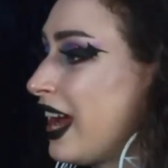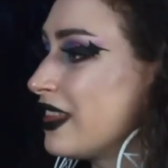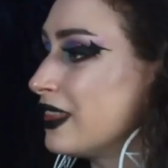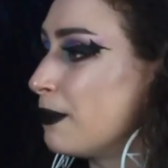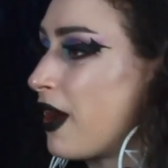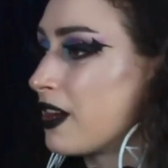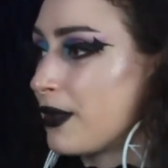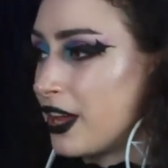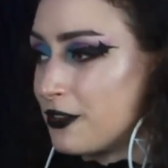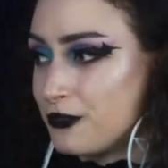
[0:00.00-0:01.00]
And then the bottom
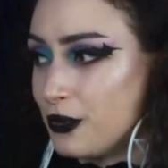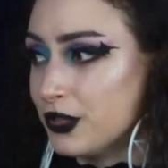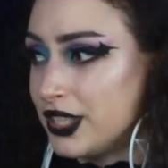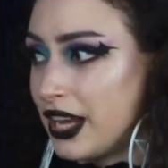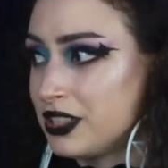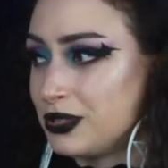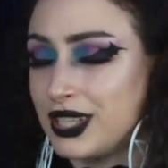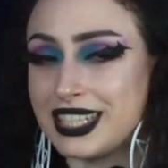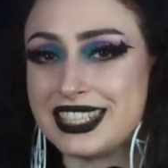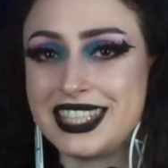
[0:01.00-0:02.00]
kind of folds out so
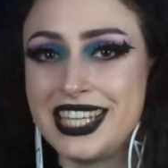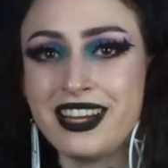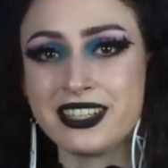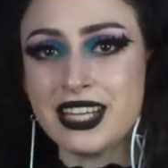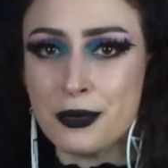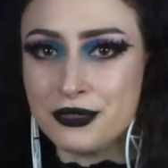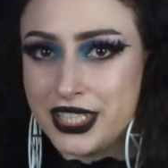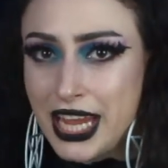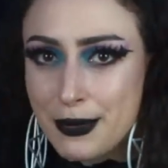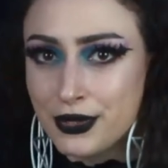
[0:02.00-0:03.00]
it can sit on top of a
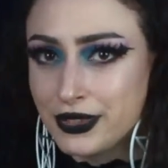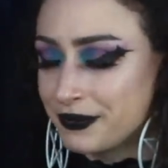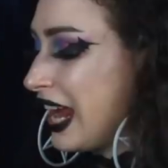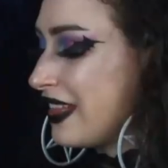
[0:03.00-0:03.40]
table.